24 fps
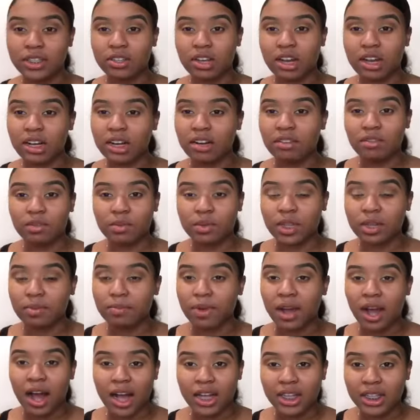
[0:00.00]
So I never really
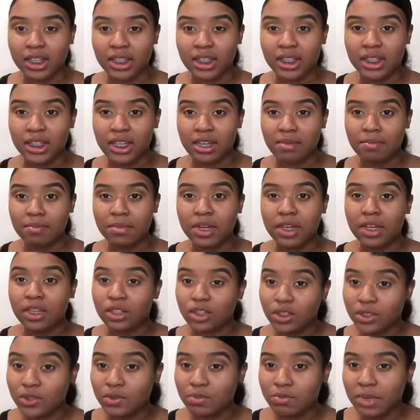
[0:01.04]
practice them
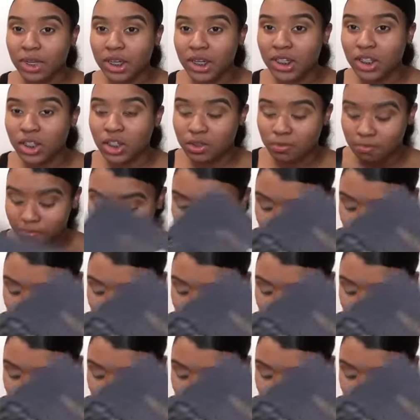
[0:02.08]
too much.